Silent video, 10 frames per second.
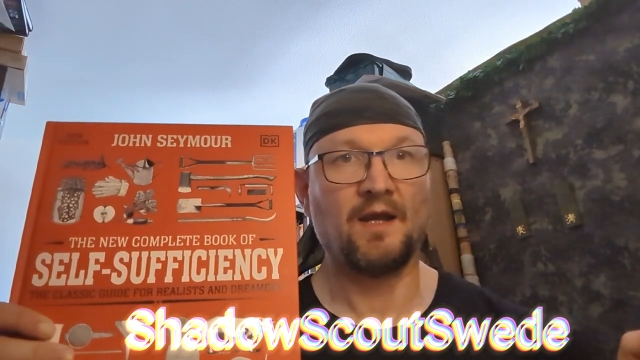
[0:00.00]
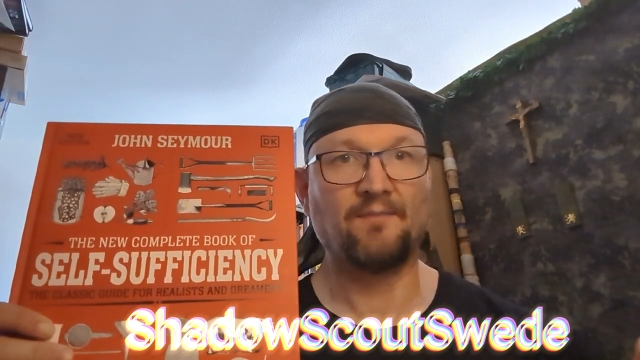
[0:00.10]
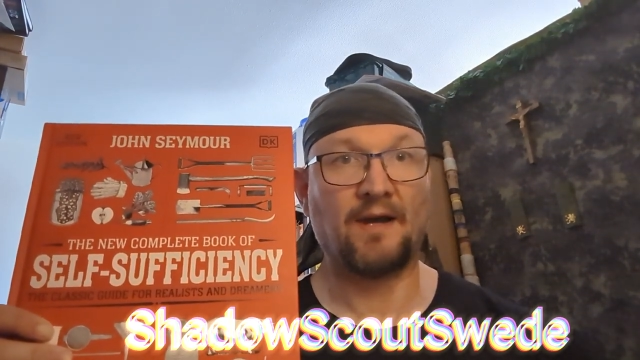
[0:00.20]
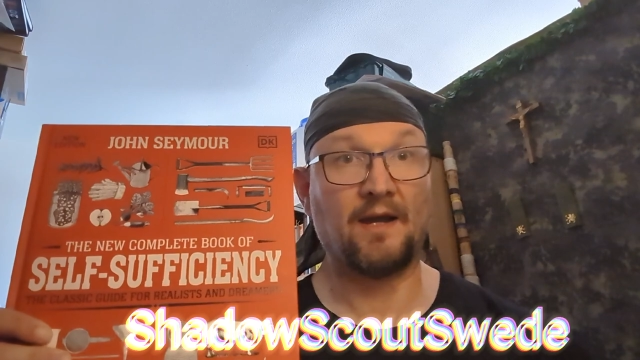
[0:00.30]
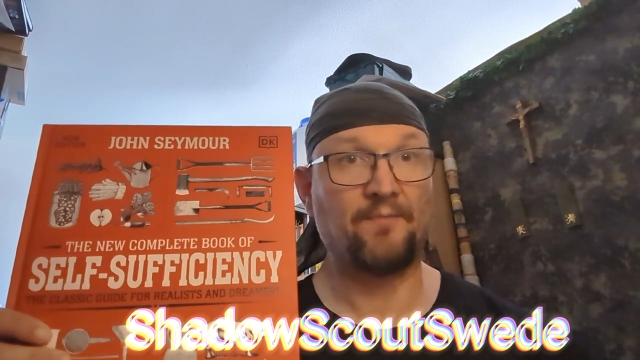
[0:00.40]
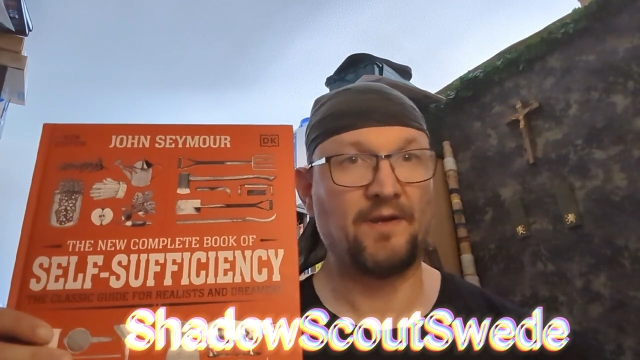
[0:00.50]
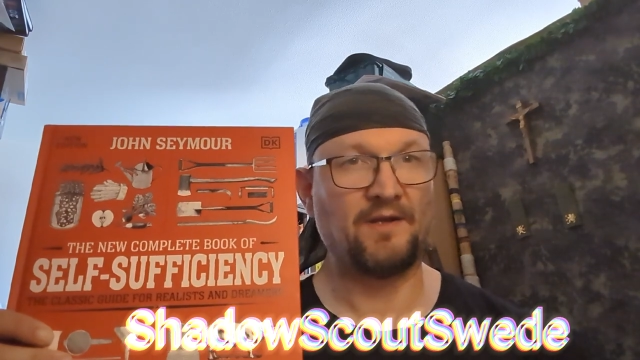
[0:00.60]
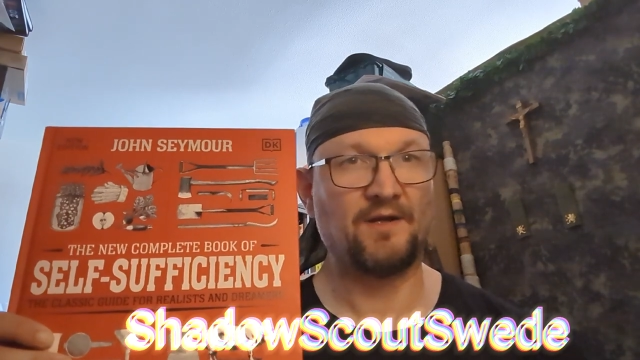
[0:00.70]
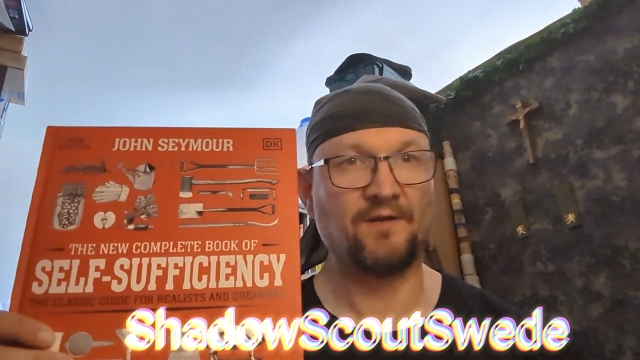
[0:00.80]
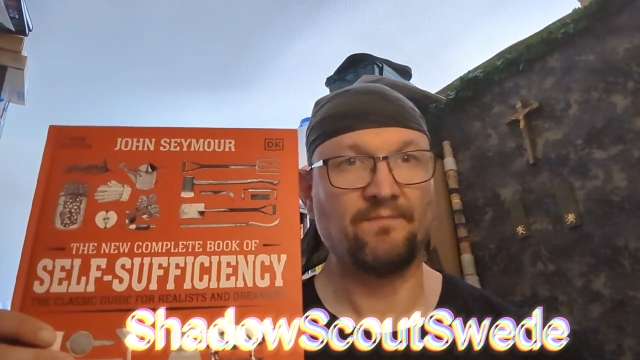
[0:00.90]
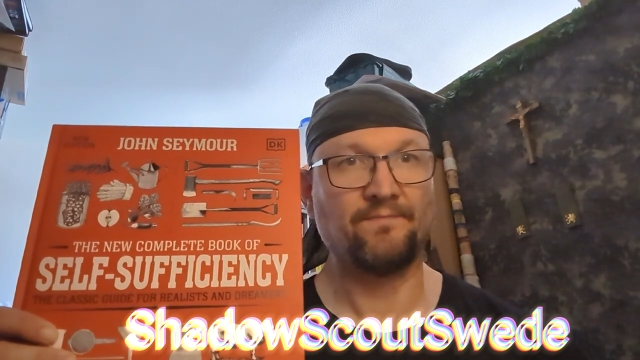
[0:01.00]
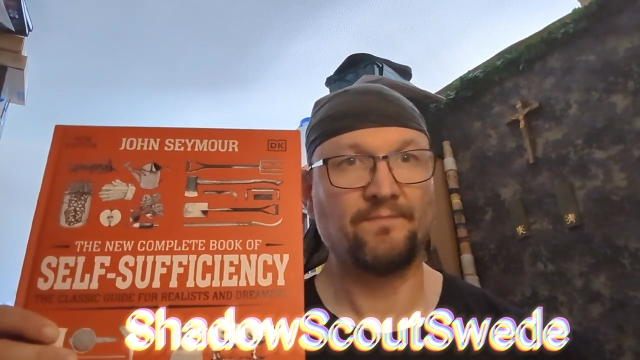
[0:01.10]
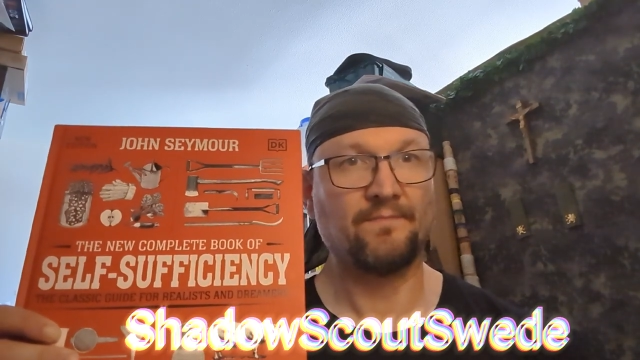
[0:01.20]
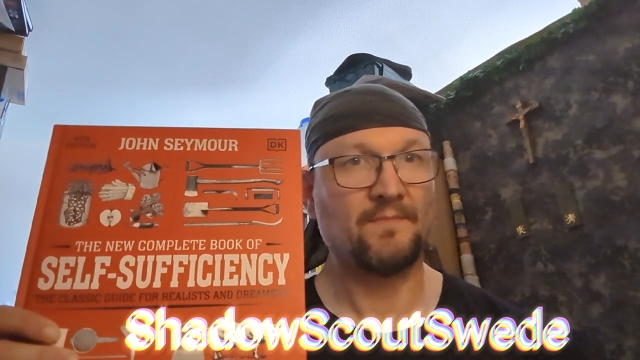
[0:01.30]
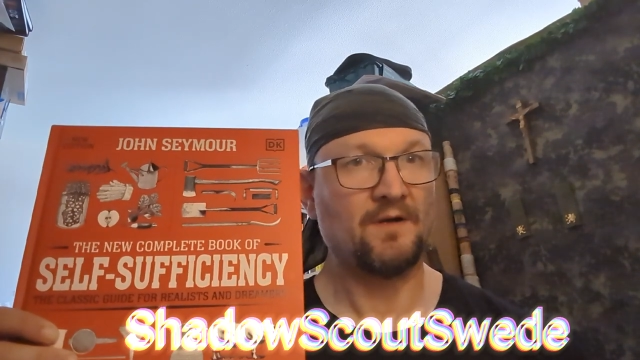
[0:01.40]
In my opinion,
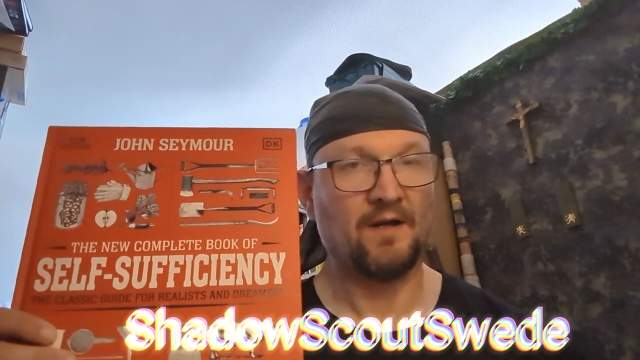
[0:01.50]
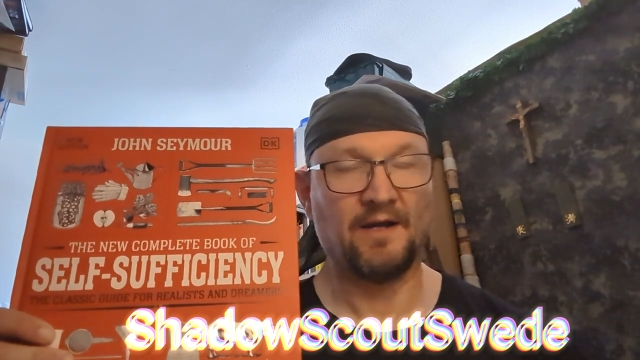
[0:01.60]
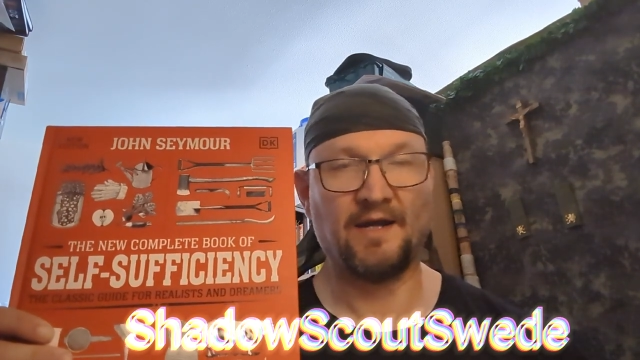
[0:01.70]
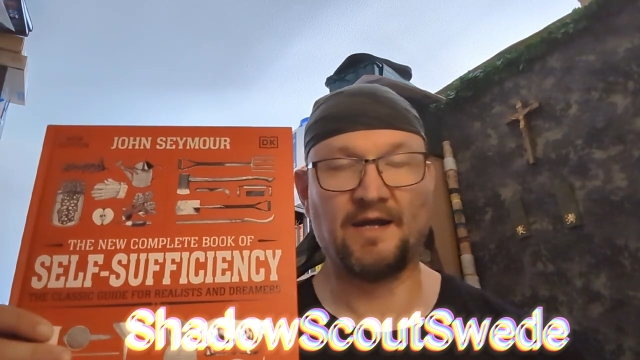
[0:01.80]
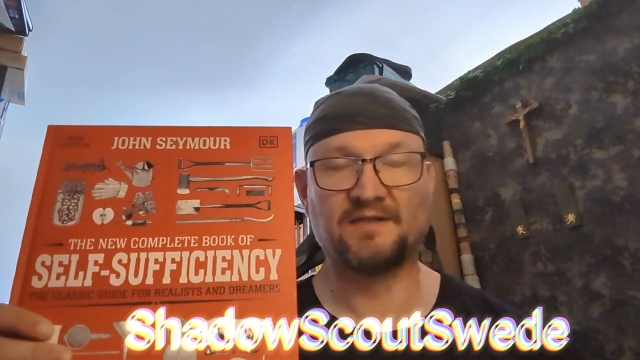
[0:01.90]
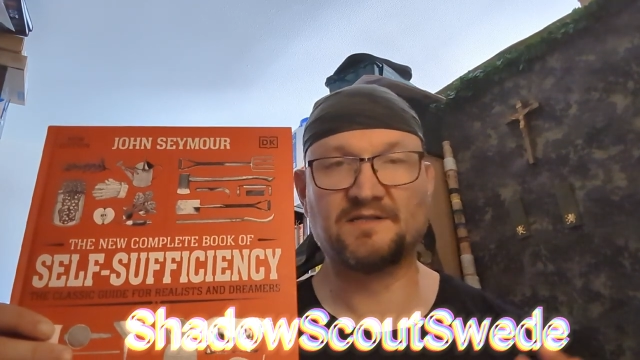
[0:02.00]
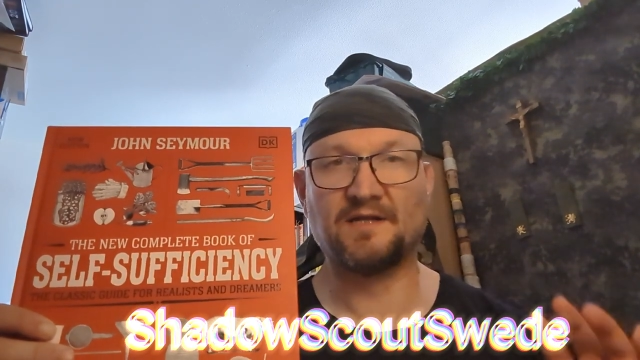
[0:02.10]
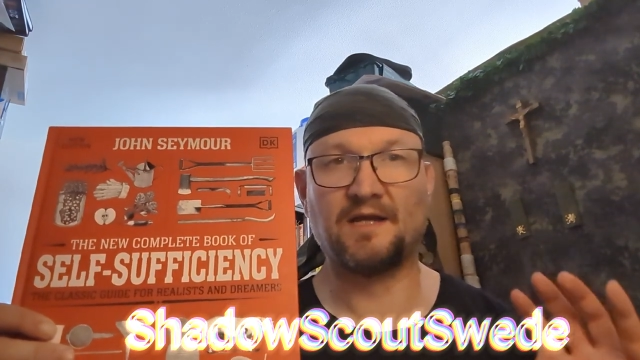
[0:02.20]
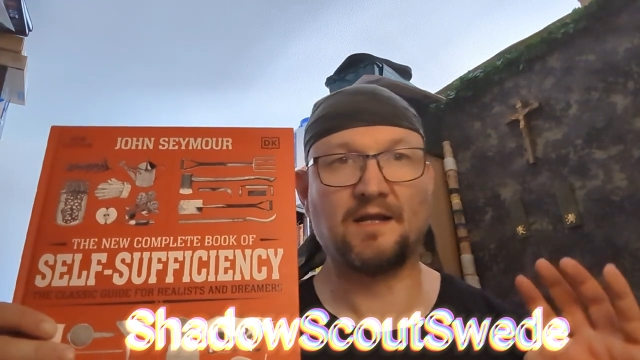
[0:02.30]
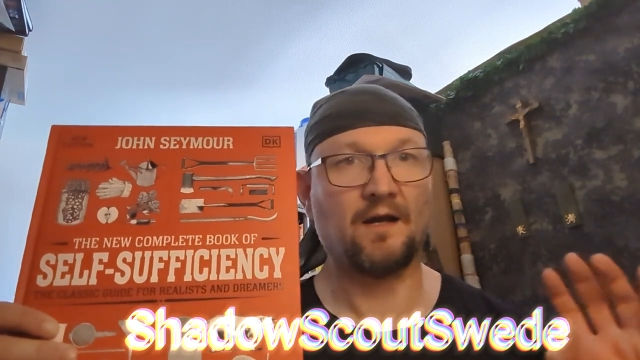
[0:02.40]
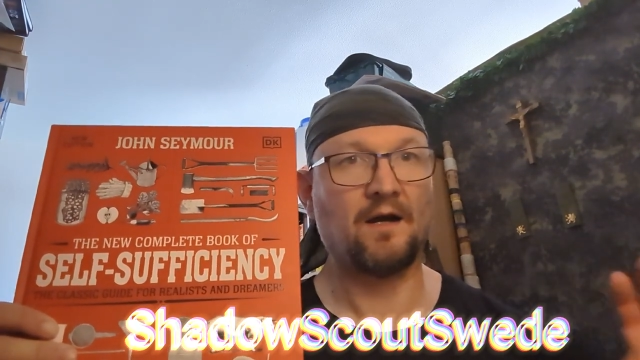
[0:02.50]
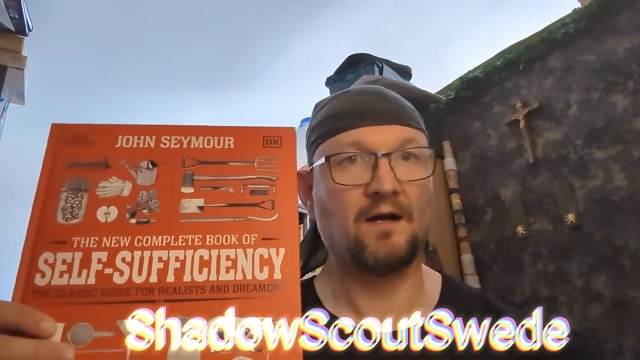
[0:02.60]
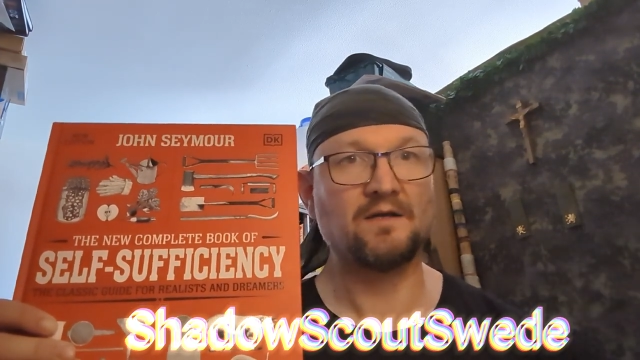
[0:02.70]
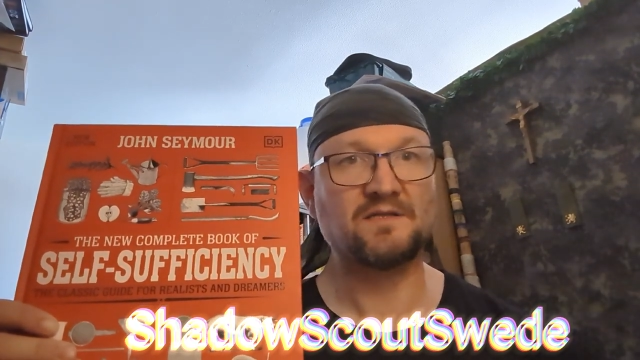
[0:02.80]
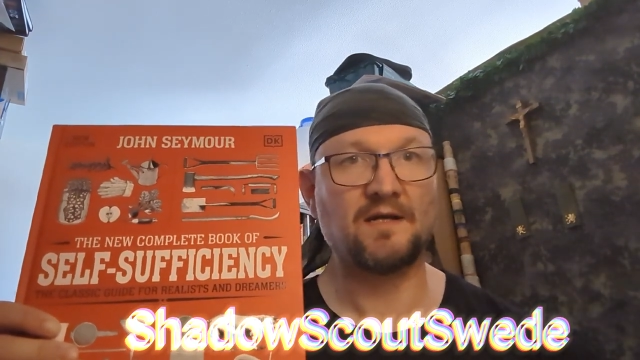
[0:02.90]
it's an
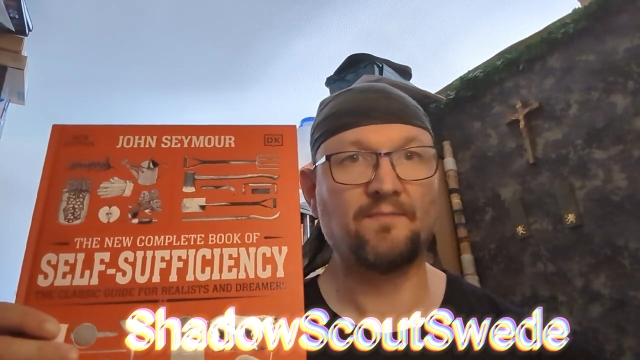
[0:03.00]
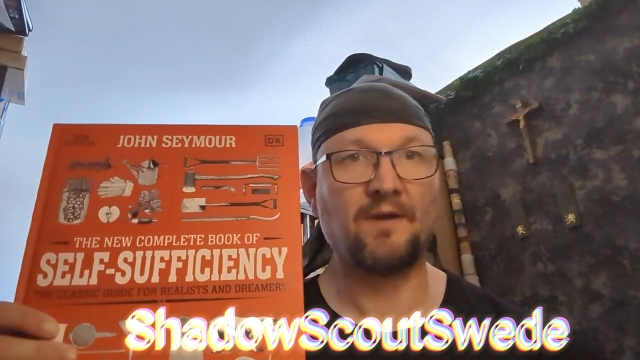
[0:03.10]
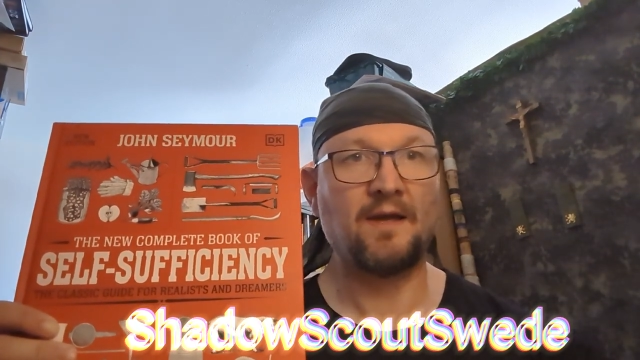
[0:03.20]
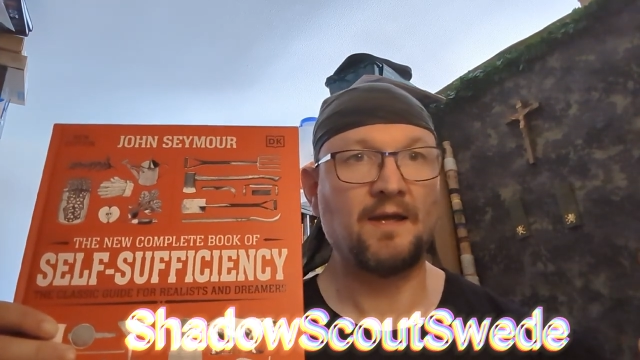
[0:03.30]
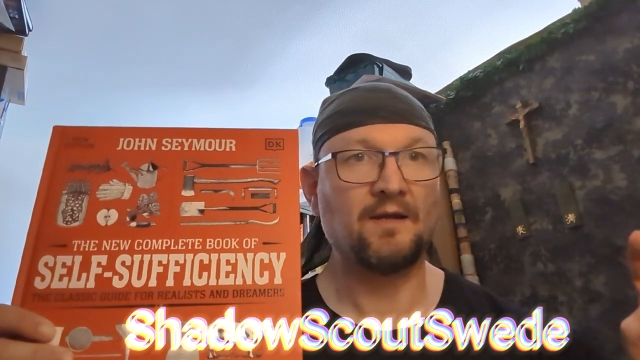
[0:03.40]
awesome,